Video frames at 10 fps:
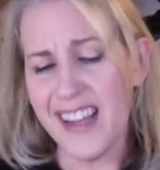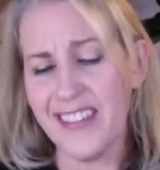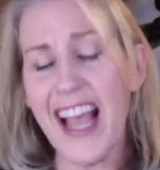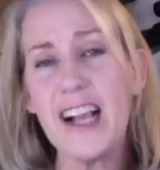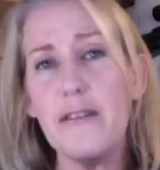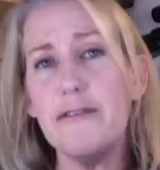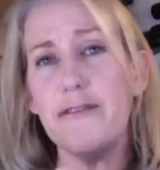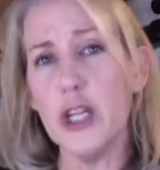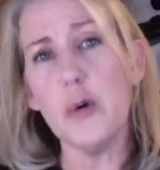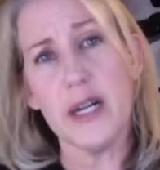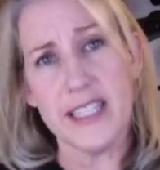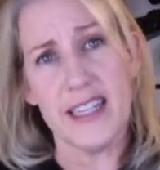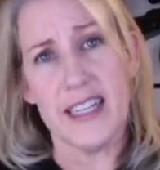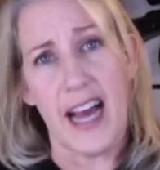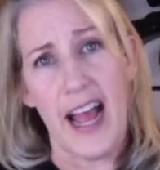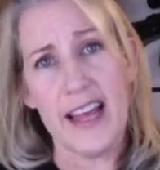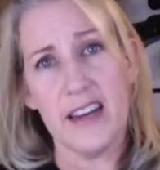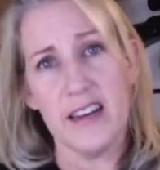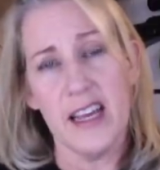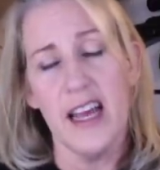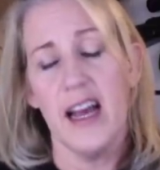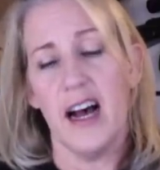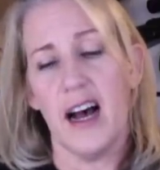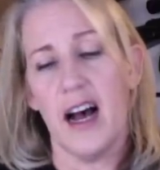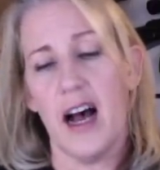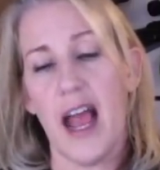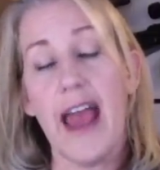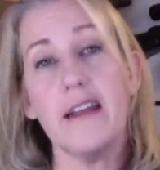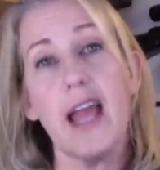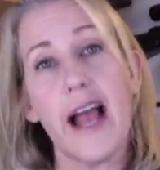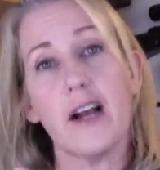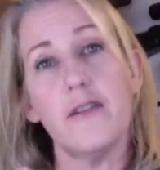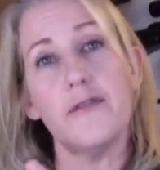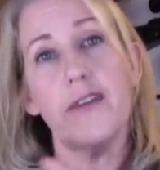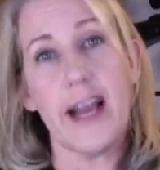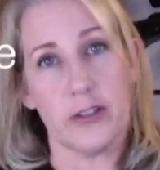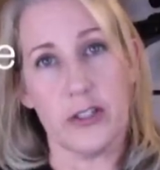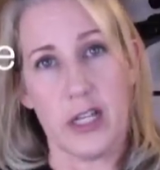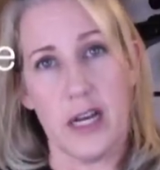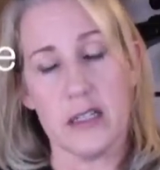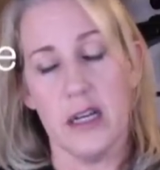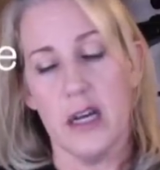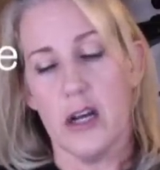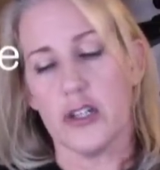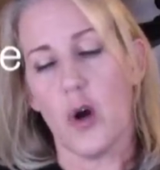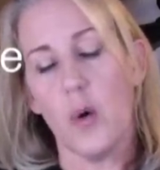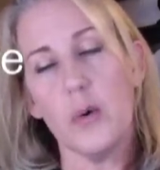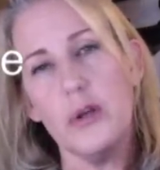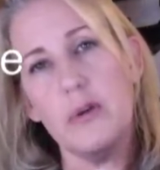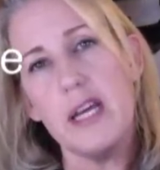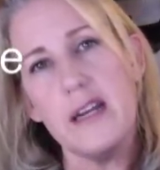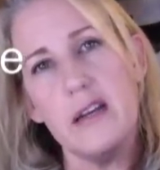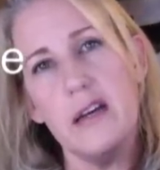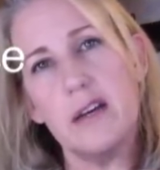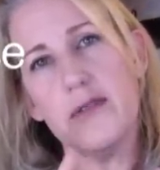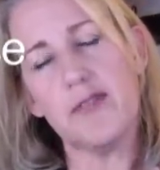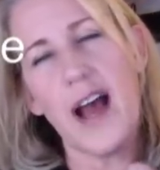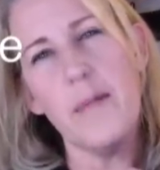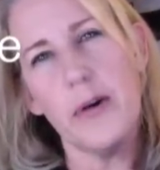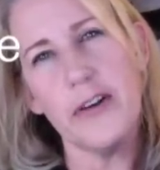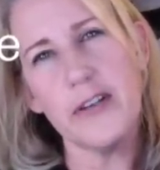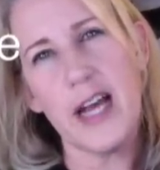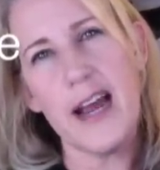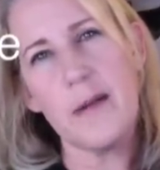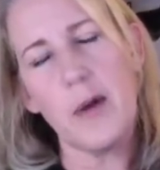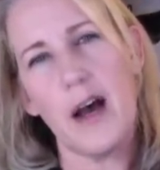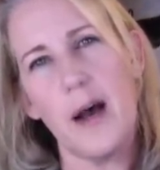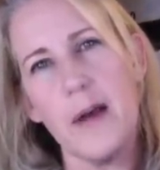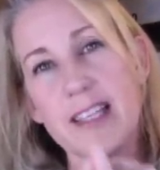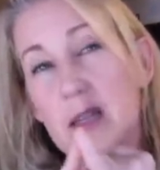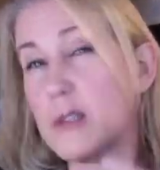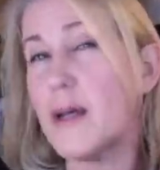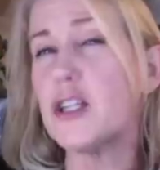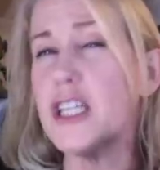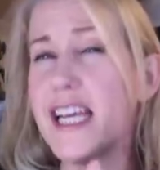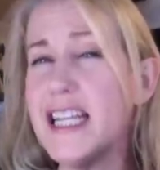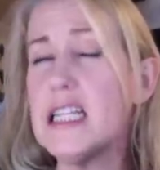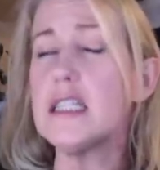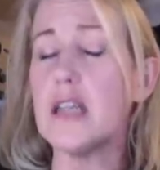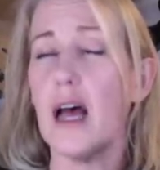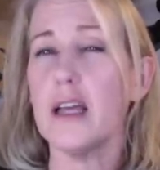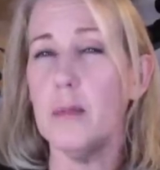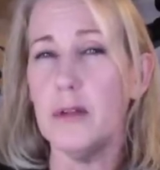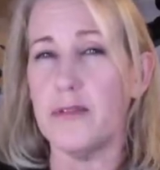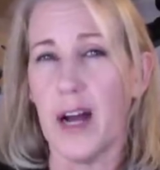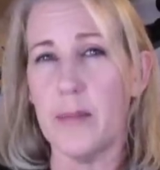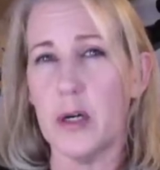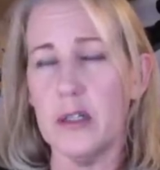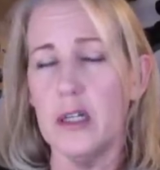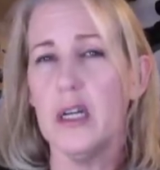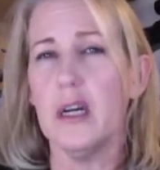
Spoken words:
lack of fluids in the diet, and lack of exercise. So you need fiber in your diet, especially insoluble fiber,